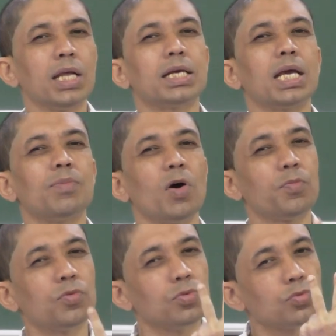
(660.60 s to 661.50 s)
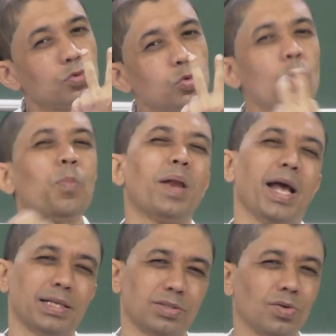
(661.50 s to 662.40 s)
game of two
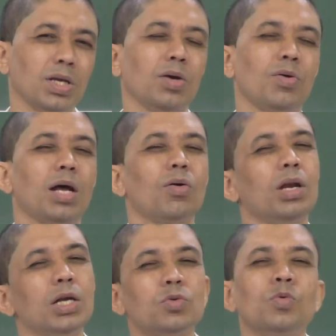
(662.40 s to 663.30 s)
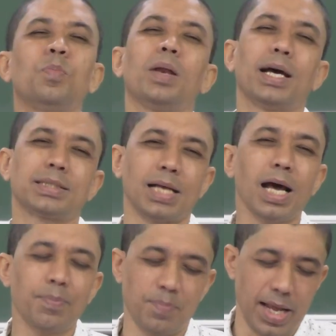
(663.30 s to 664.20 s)
players okay where only two players
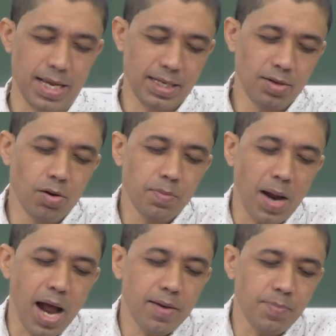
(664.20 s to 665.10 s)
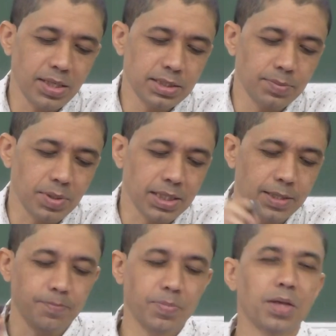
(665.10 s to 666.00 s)
are playing or are
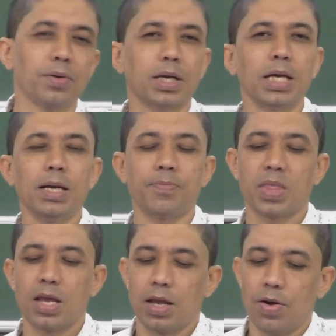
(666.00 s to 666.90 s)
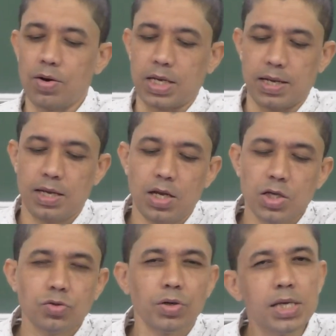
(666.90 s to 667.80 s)
participating okay okay
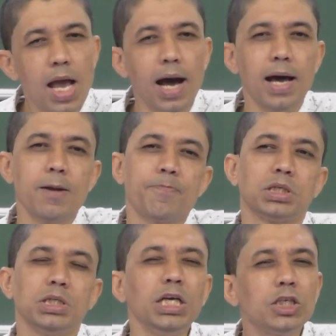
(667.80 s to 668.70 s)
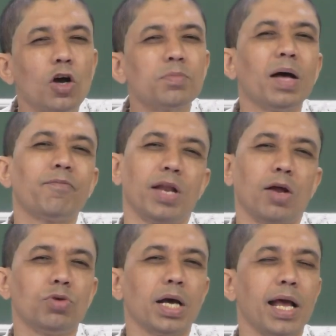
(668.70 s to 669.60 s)
so here each of the
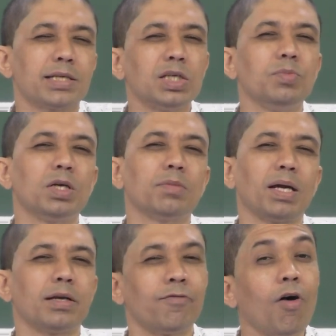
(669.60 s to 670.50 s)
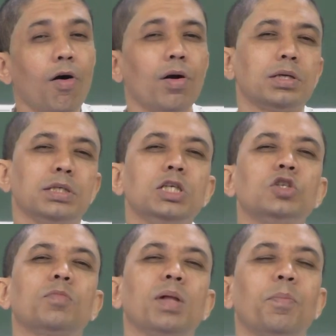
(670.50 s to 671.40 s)
player we are assuming by default
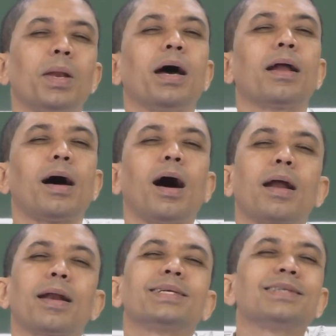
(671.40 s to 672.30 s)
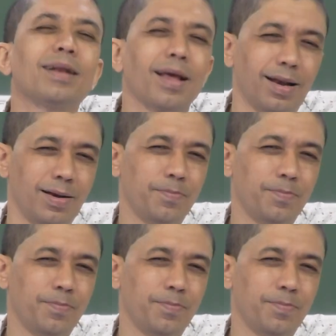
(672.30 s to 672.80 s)
each of the player are rational